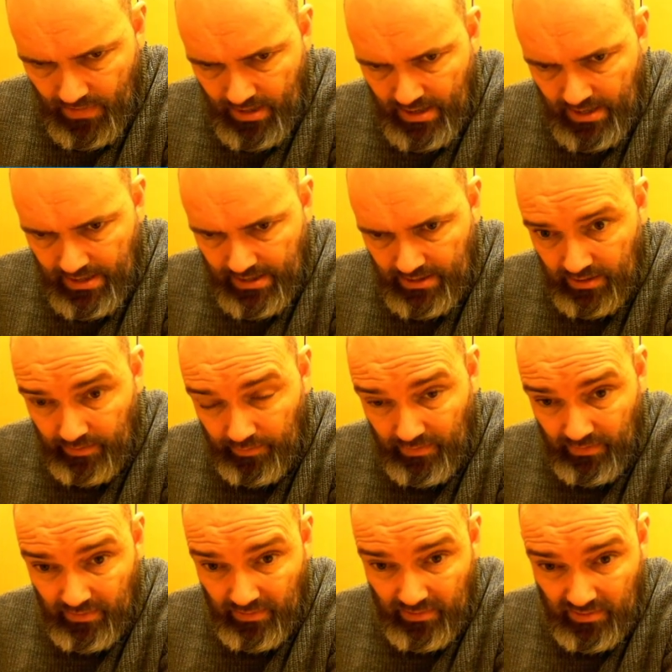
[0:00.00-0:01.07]
And the,
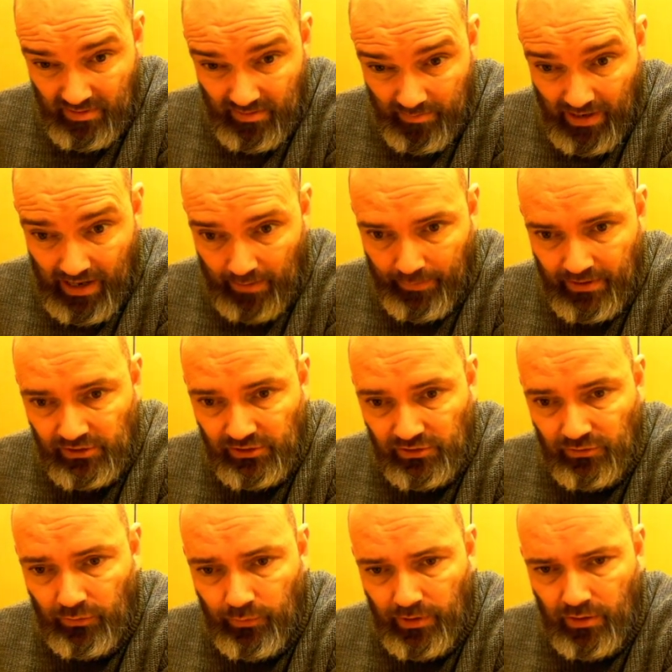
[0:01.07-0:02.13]
the black pieces
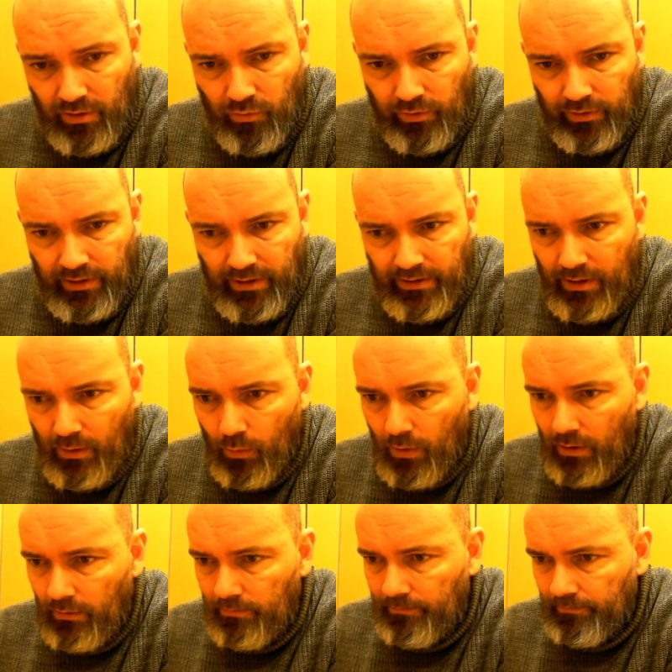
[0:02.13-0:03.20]
don't really coordinate that
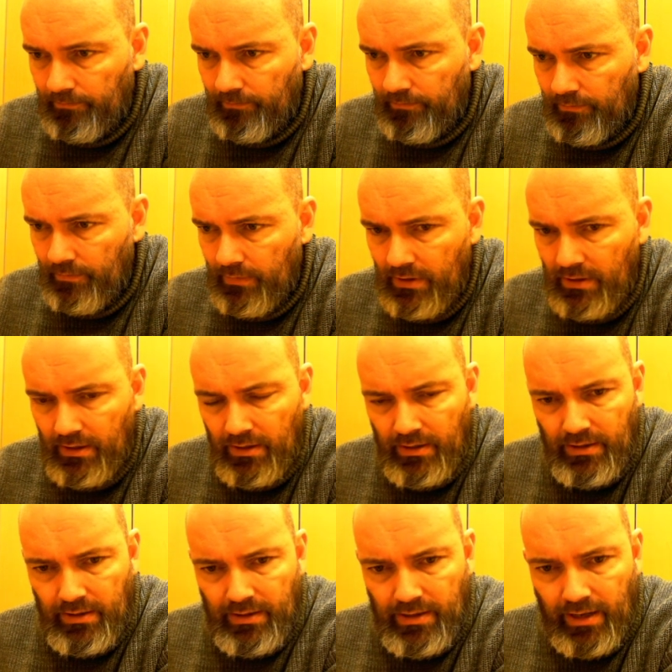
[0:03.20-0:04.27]
well.
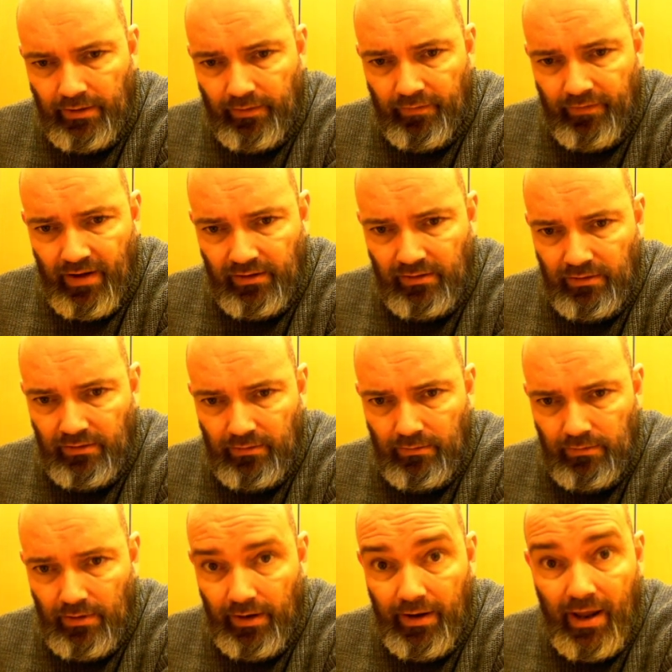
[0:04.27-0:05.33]
And in fact,
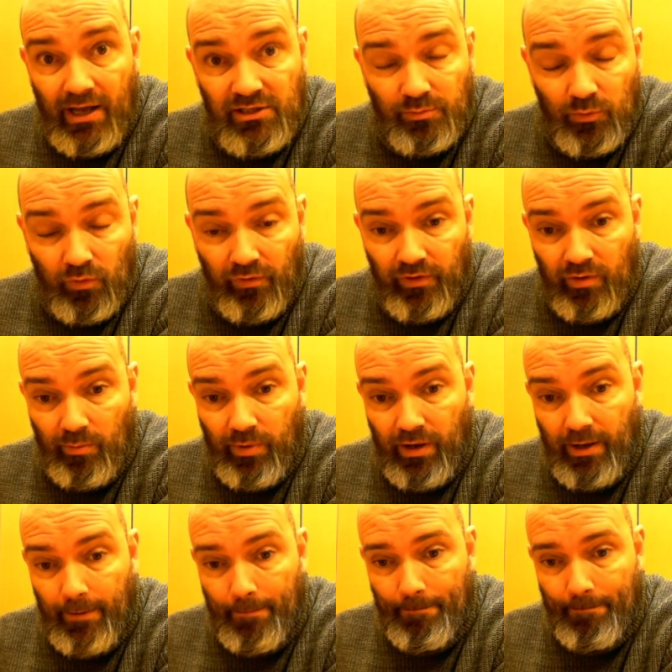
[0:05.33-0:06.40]
a nice move here
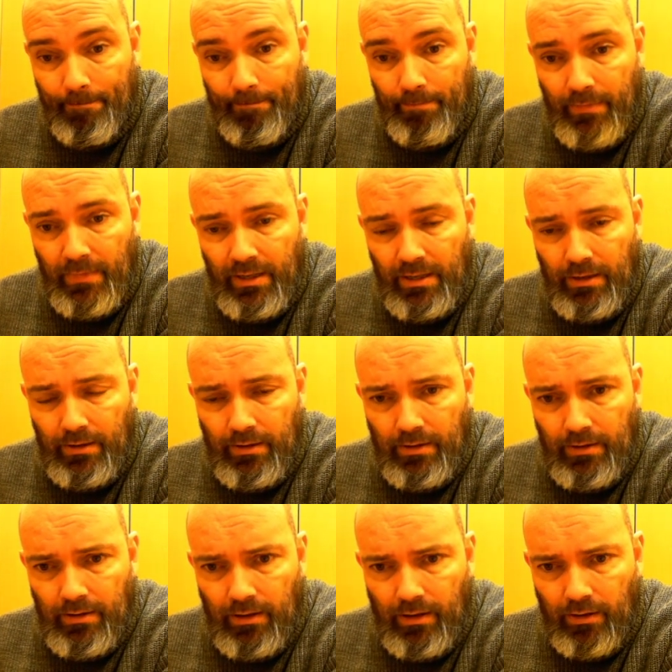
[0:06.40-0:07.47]
by
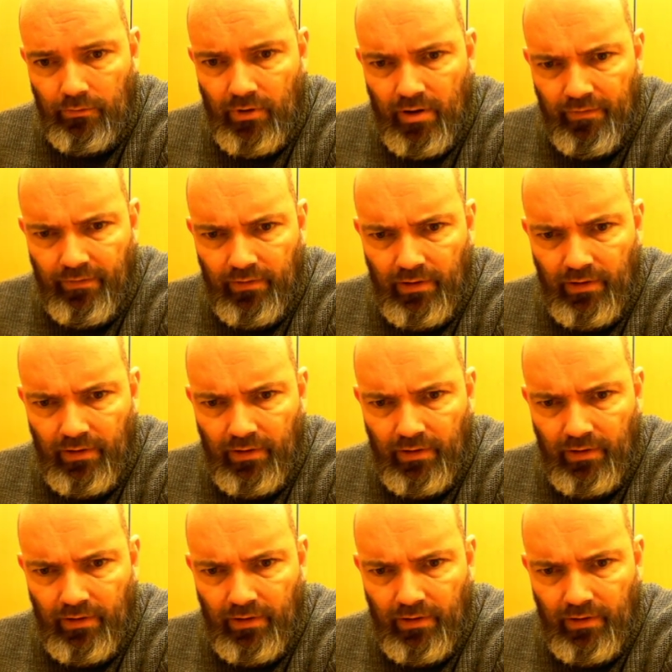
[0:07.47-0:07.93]
Lagrave,